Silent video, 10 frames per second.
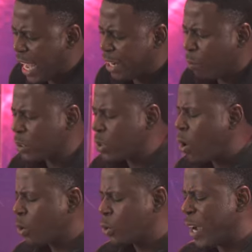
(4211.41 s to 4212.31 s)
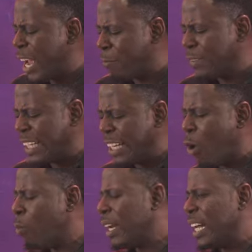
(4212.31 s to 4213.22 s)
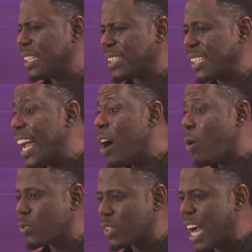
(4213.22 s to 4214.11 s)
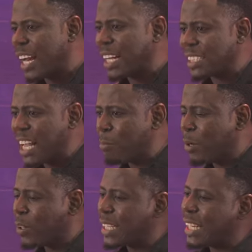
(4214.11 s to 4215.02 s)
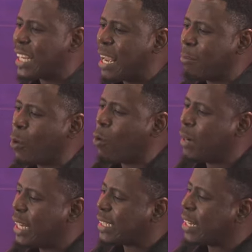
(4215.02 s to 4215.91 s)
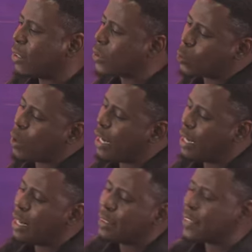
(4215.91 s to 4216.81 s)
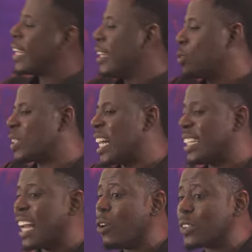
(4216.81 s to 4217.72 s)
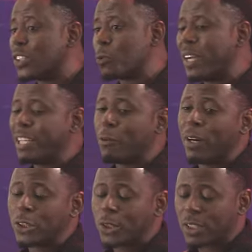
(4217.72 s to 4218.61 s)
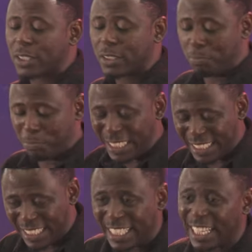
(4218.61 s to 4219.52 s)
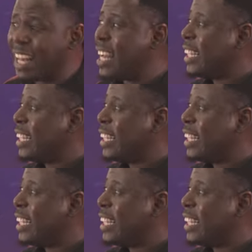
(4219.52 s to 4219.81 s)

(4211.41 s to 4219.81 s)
And he was called to help the homeless girls at that time because that time homeless girls were taken into certain houses where they were just beaten,